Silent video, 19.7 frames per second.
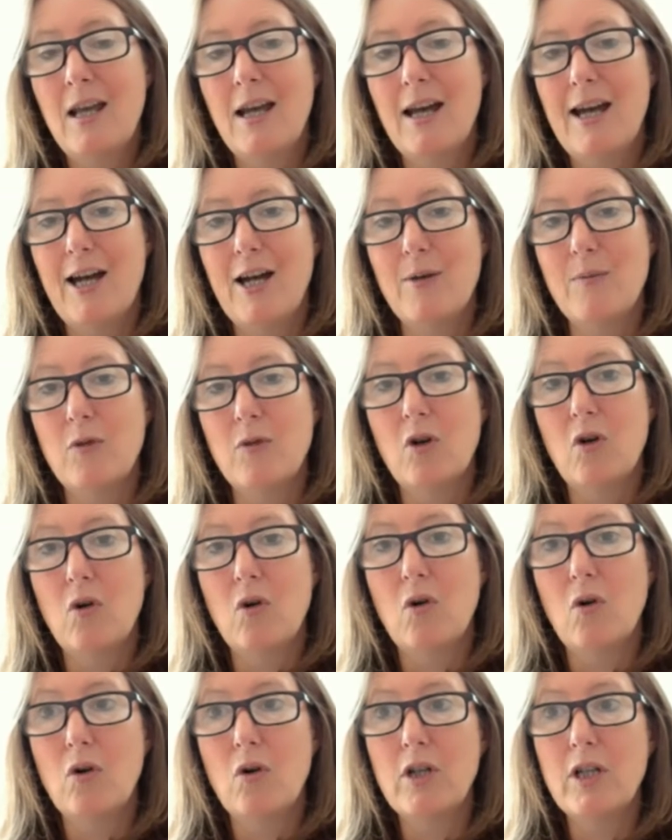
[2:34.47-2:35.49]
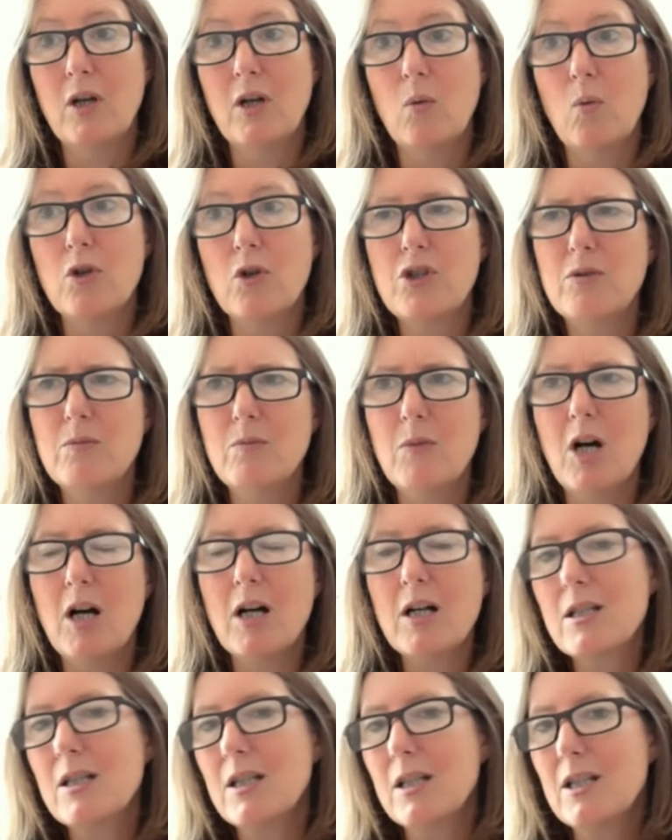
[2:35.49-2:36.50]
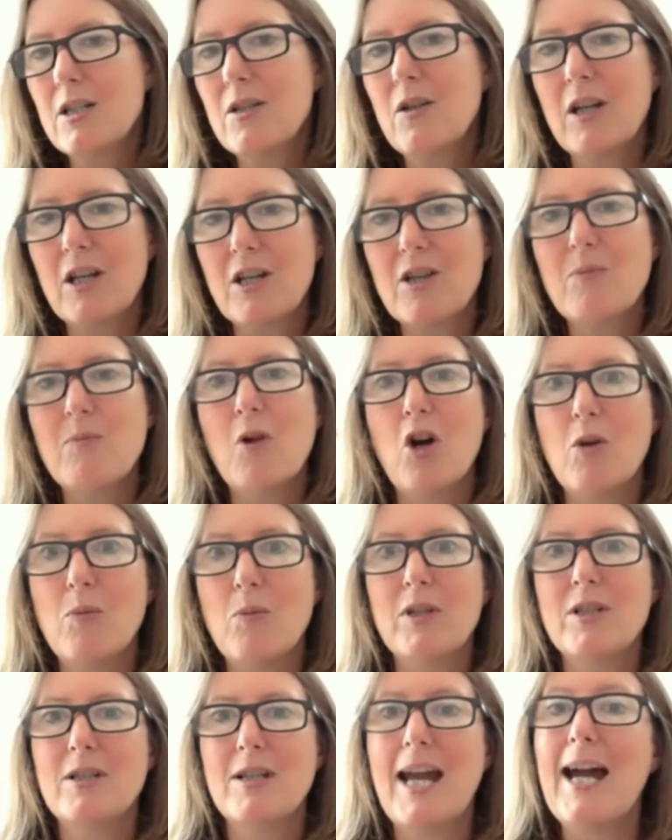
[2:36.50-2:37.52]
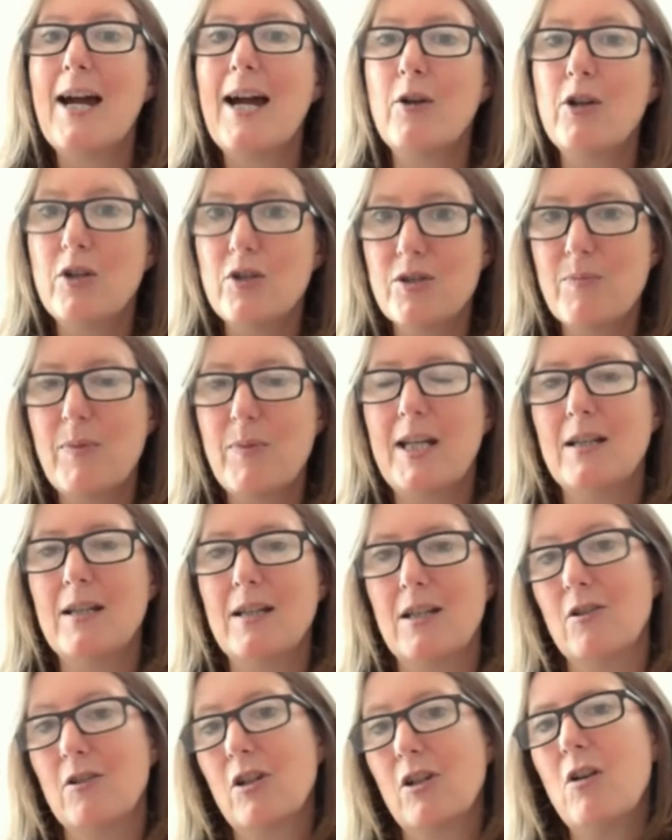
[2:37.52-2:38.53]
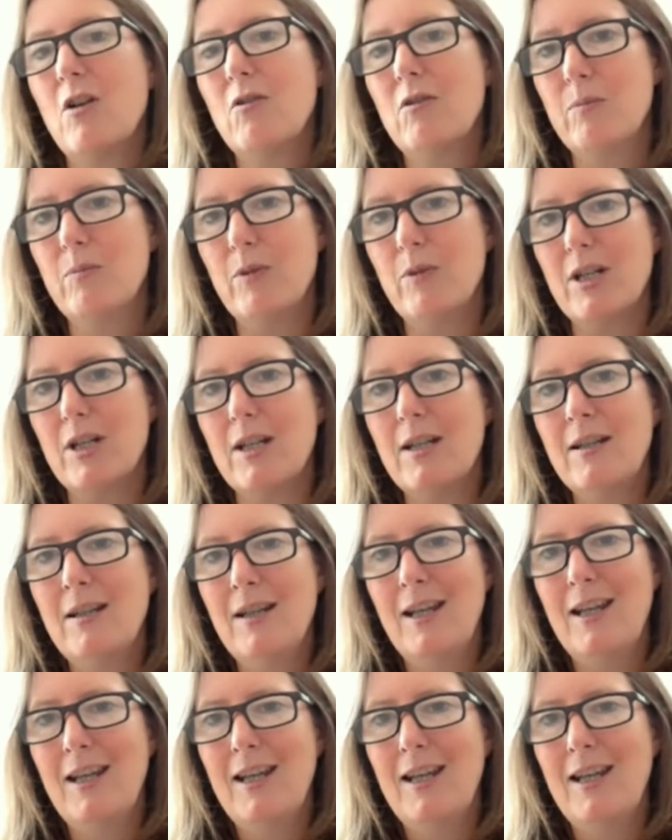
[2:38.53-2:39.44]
or what's your marketing doing at the moment and how are you spending your current money,